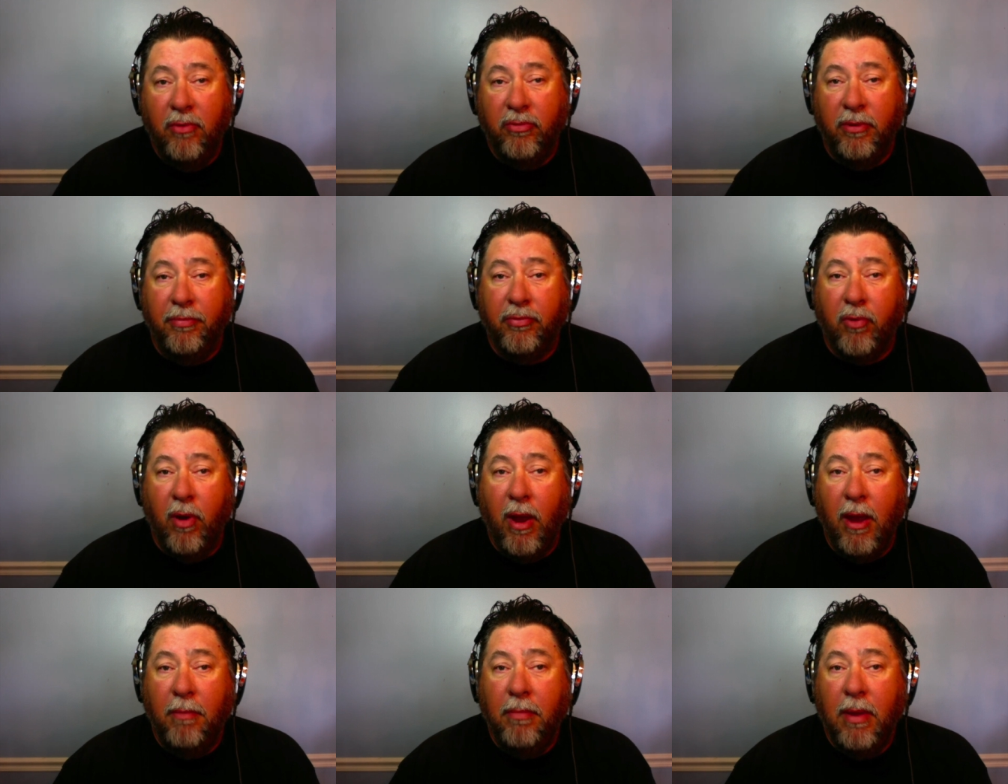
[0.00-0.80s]

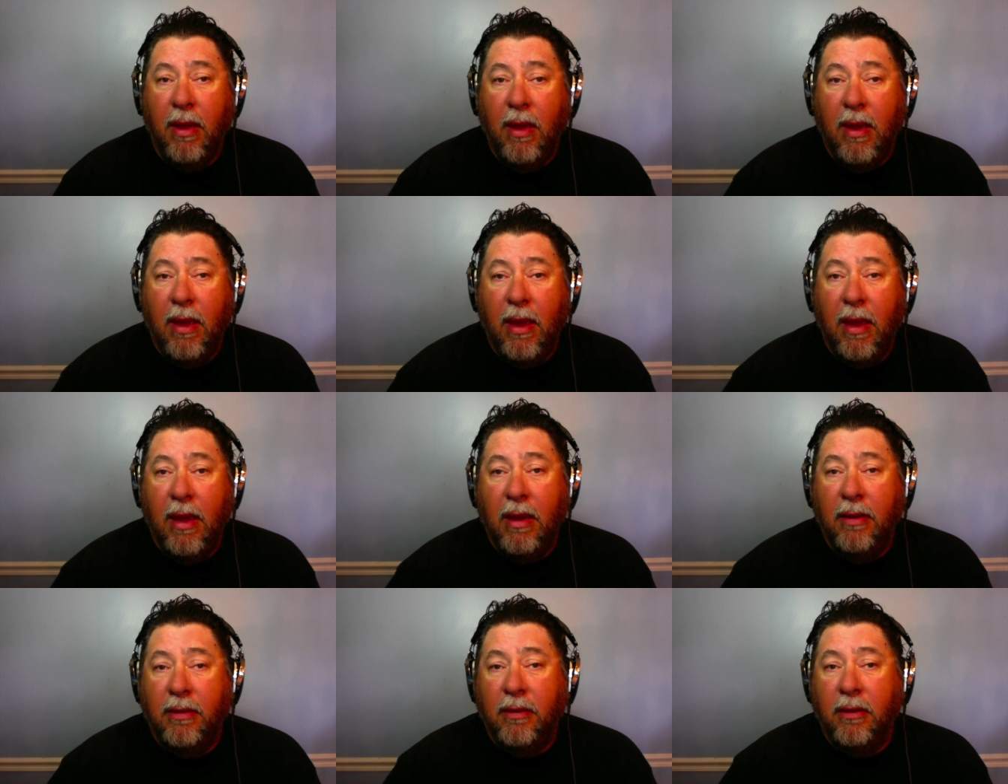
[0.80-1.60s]
subscribe,
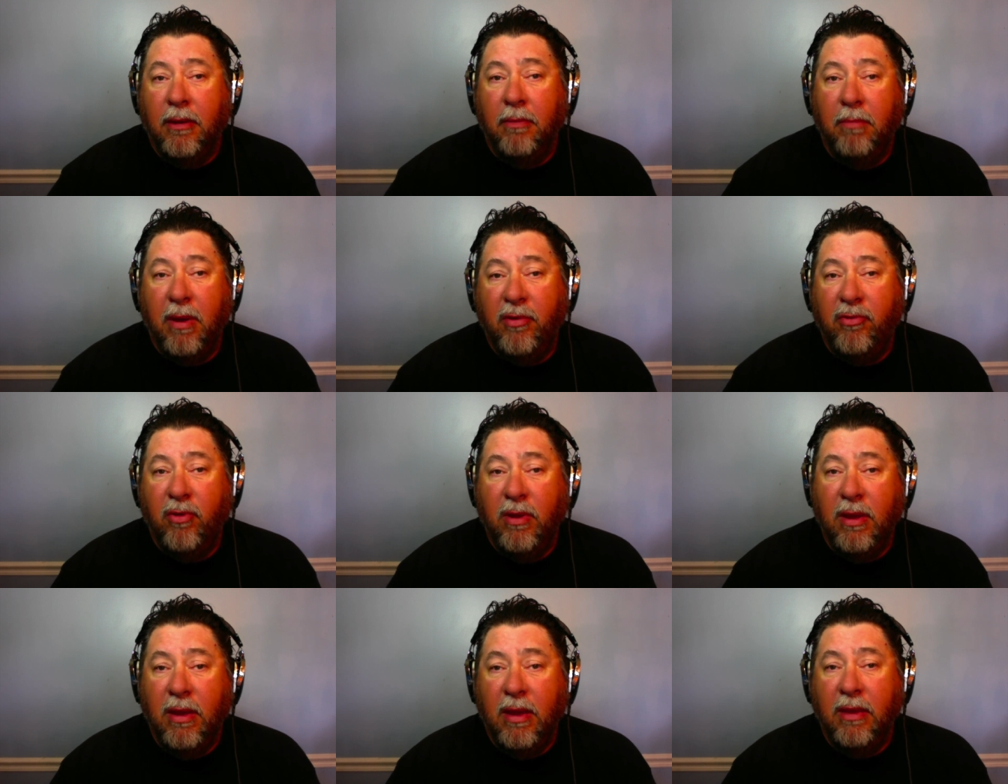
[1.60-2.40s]
and uh, make
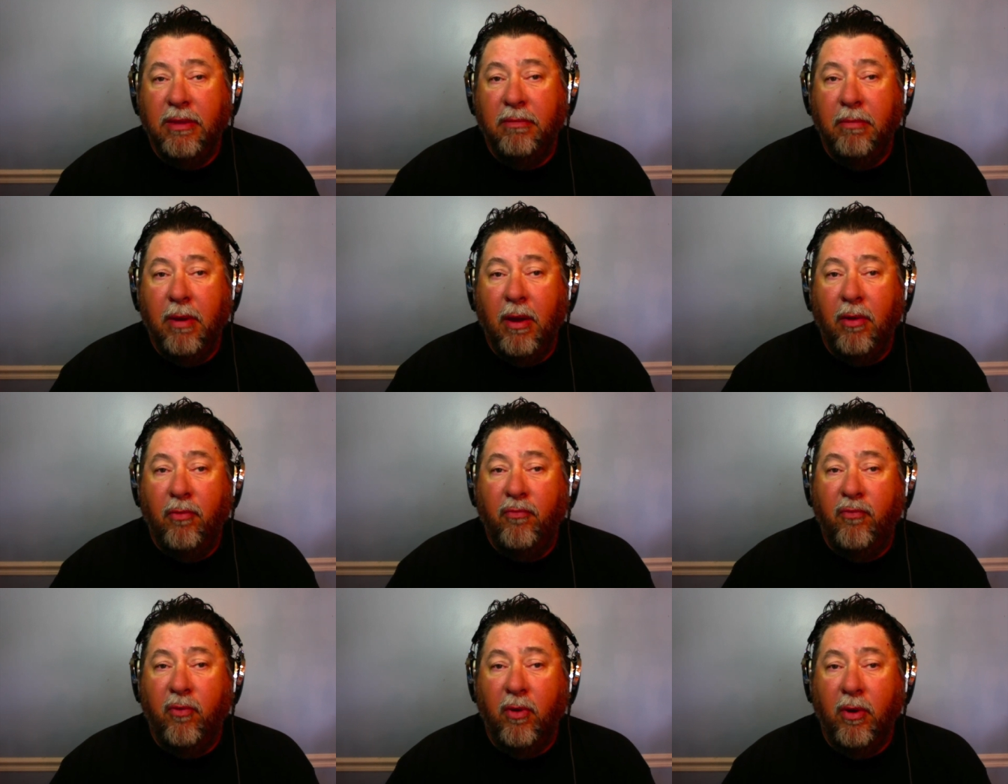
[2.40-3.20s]
sure you hit the bell
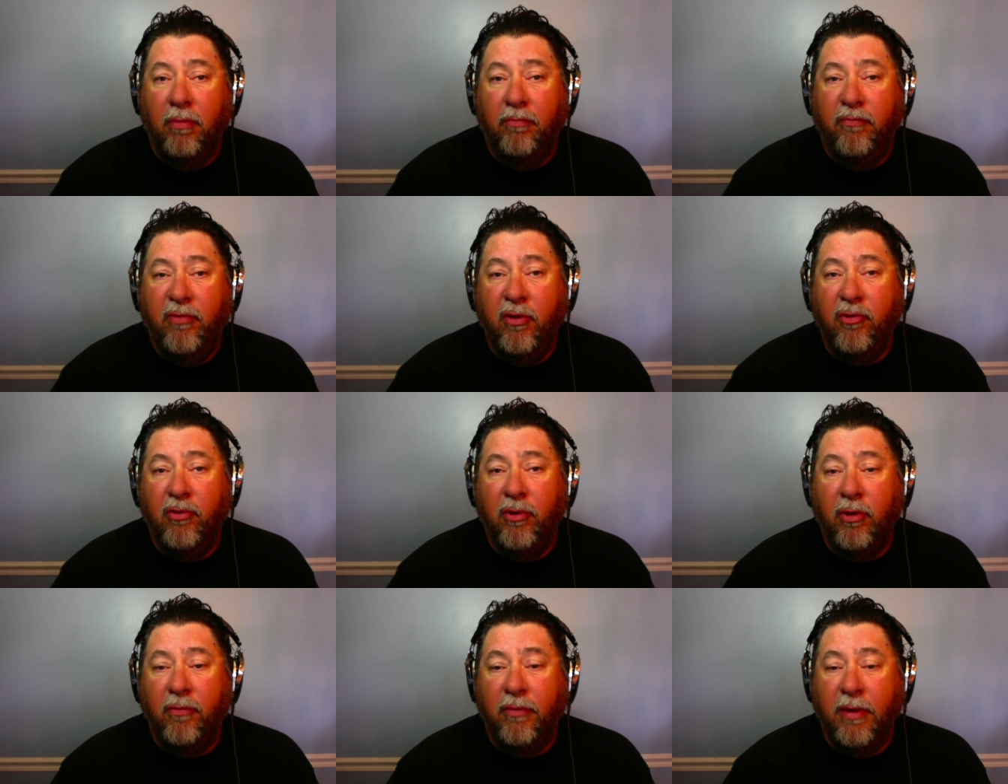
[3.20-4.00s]
for future
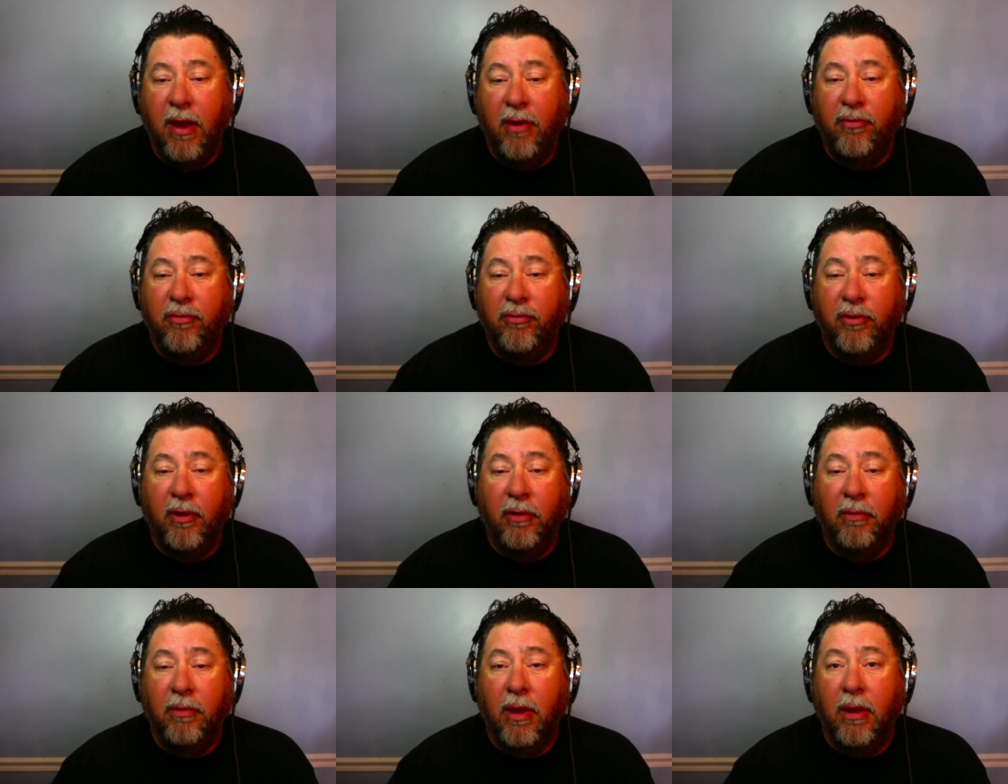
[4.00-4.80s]
notifications
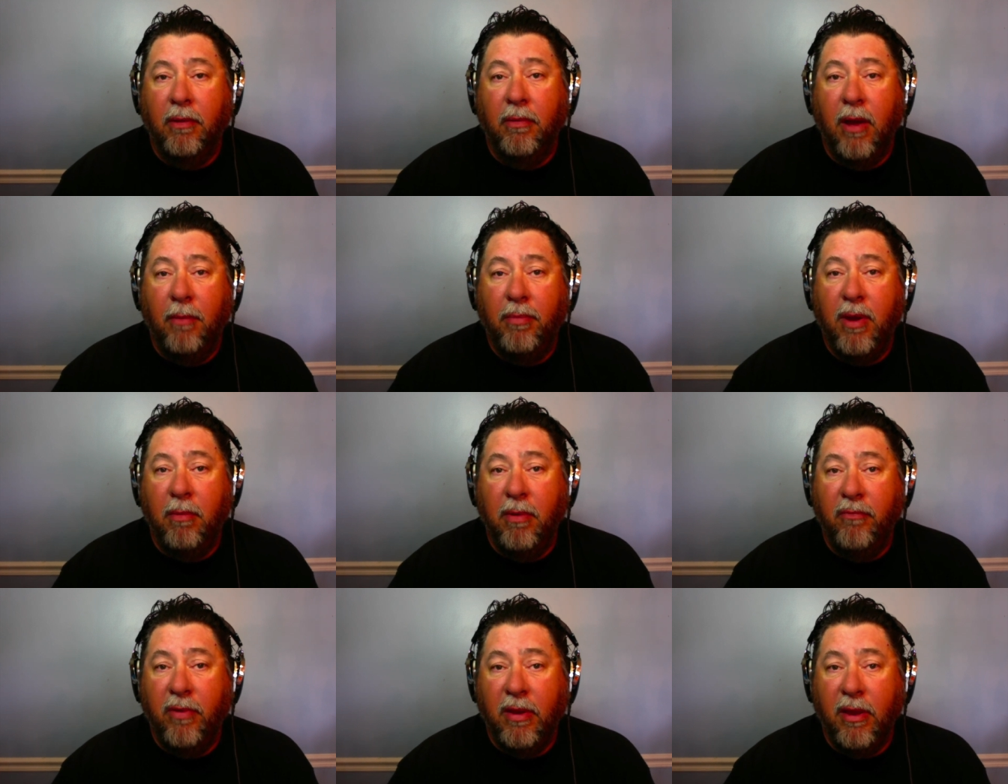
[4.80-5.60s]
on uh,
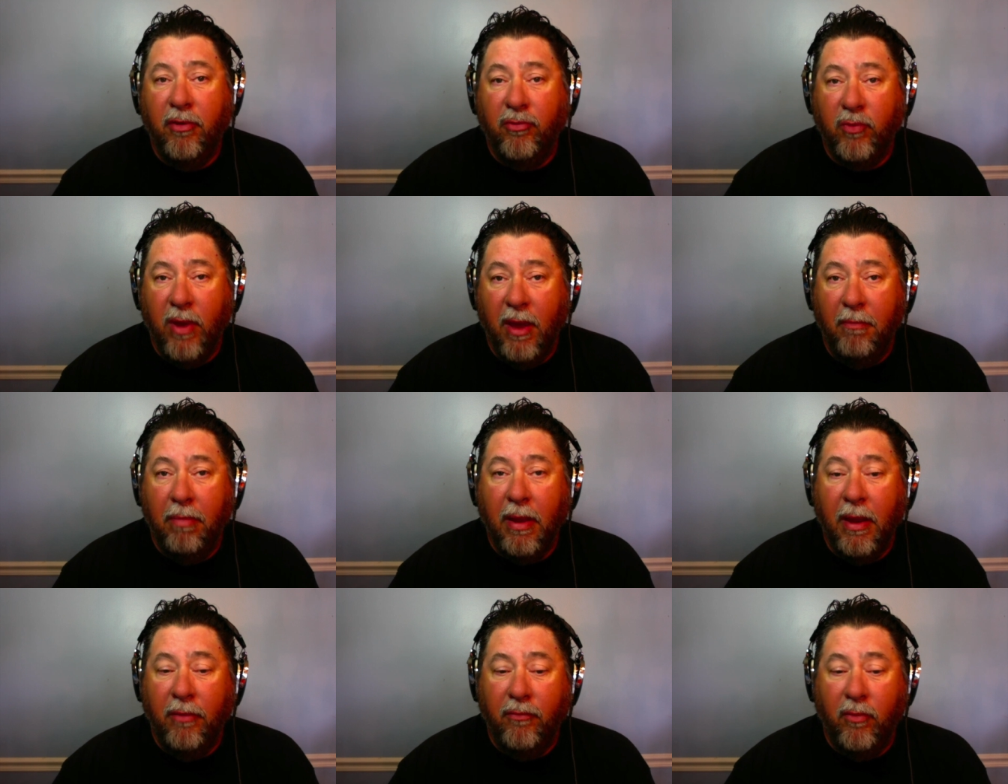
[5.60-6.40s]
upcoming videos we have
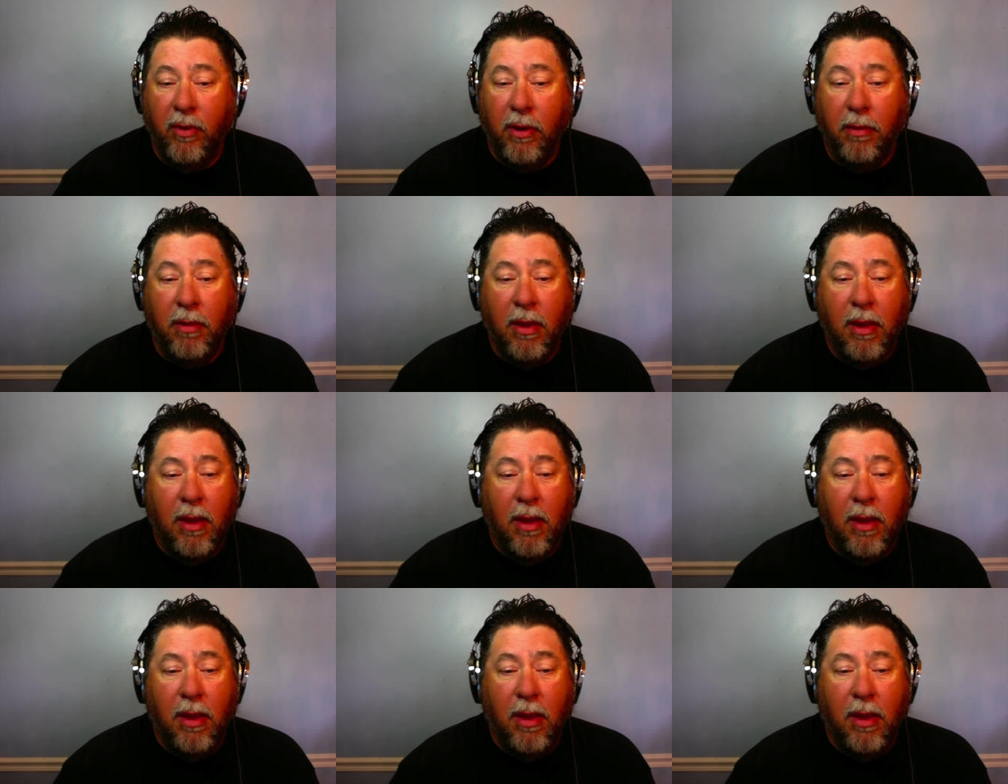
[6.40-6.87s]
planned for you.